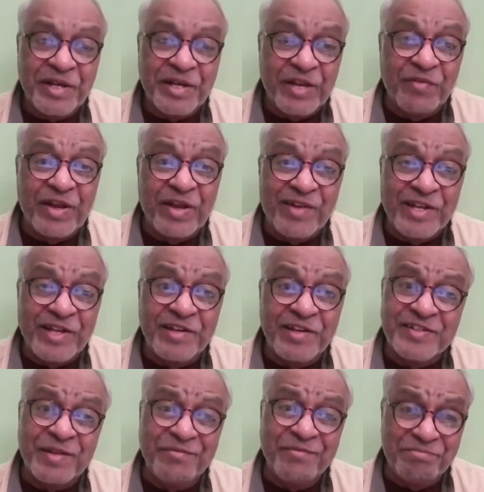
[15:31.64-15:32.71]
TV
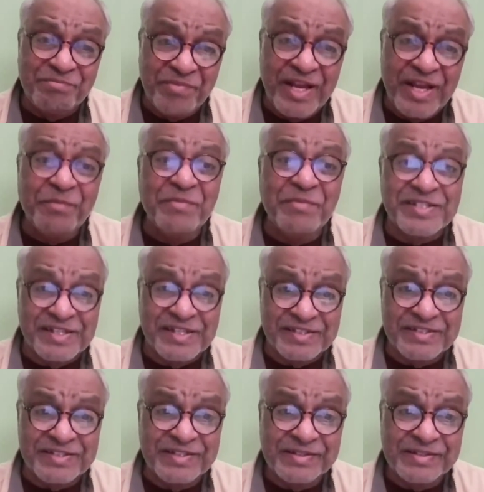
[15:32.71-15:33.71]
evangelist is a big business.